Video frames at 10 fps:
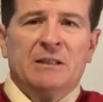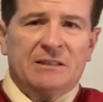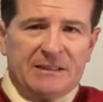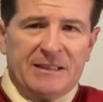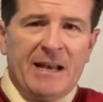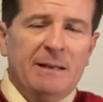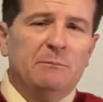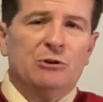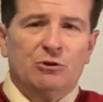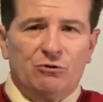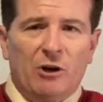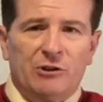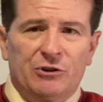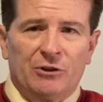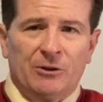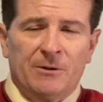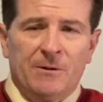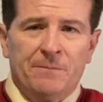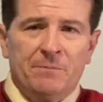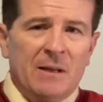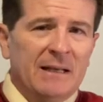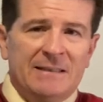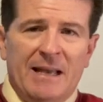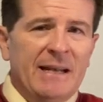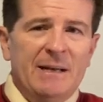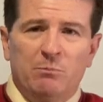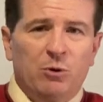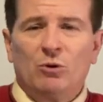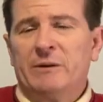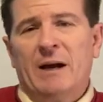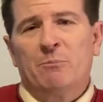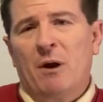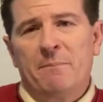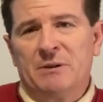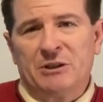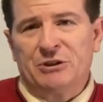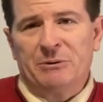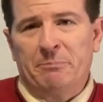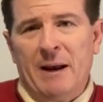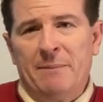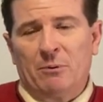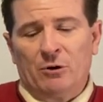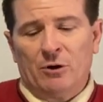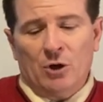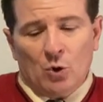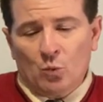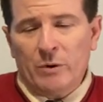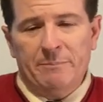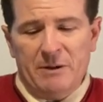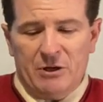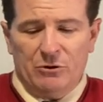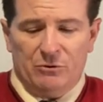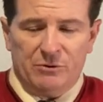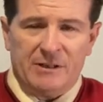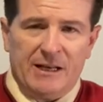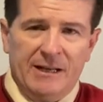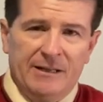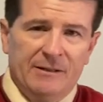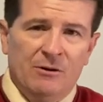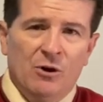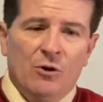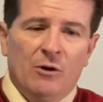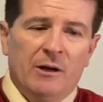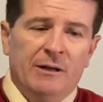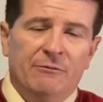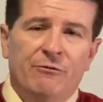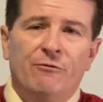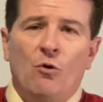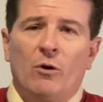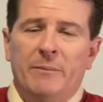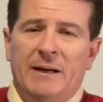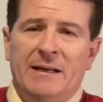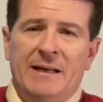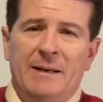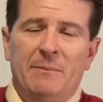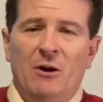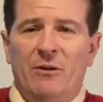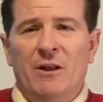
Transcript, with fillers: Same structure as any plural noun proposition paper would be used in in forming an email.